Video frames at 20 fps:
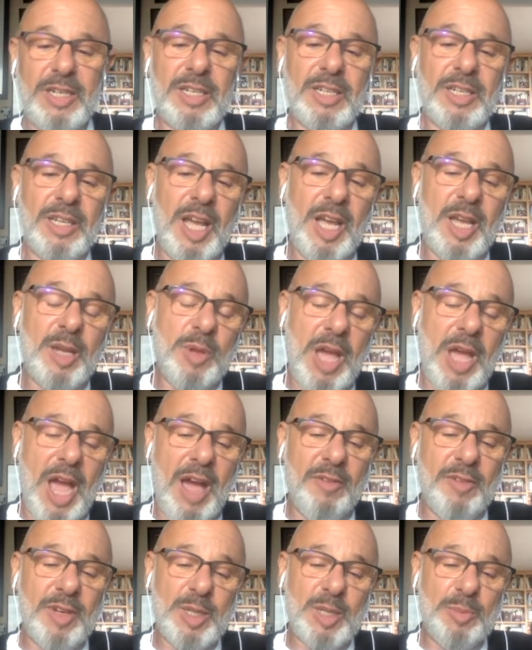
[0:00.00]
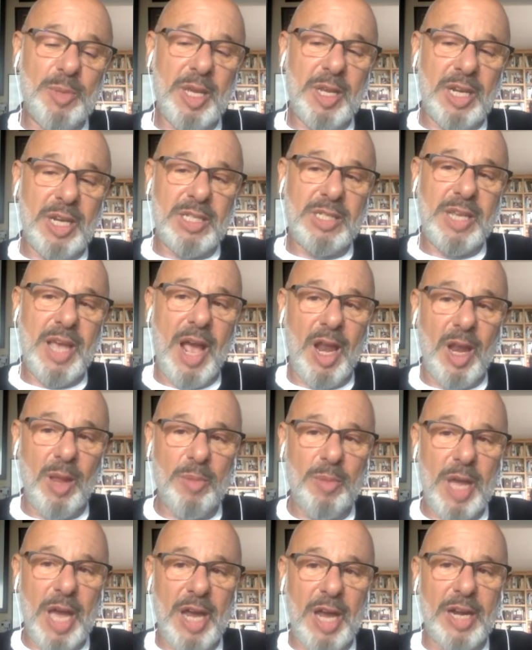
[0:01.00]
like having to be able to tell
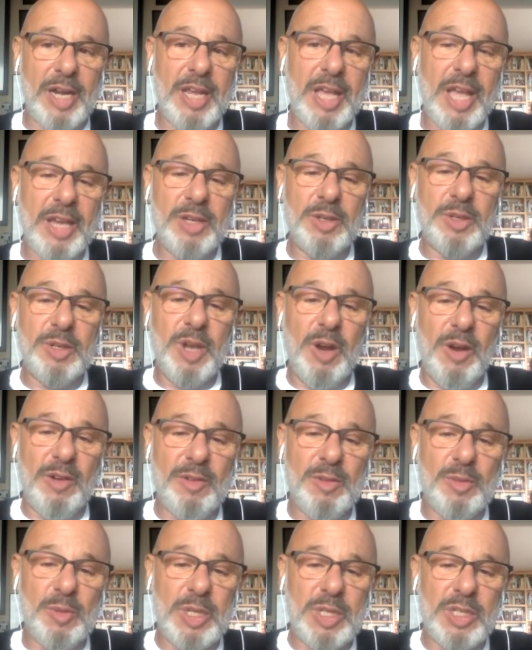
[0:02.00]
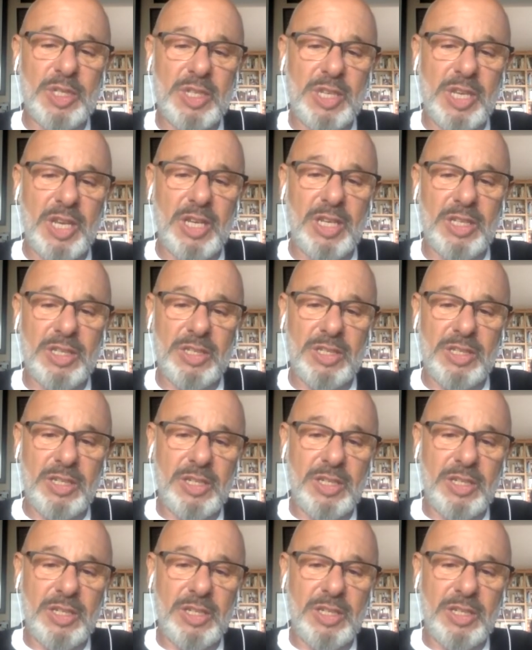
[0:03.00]
about it. And everyone says,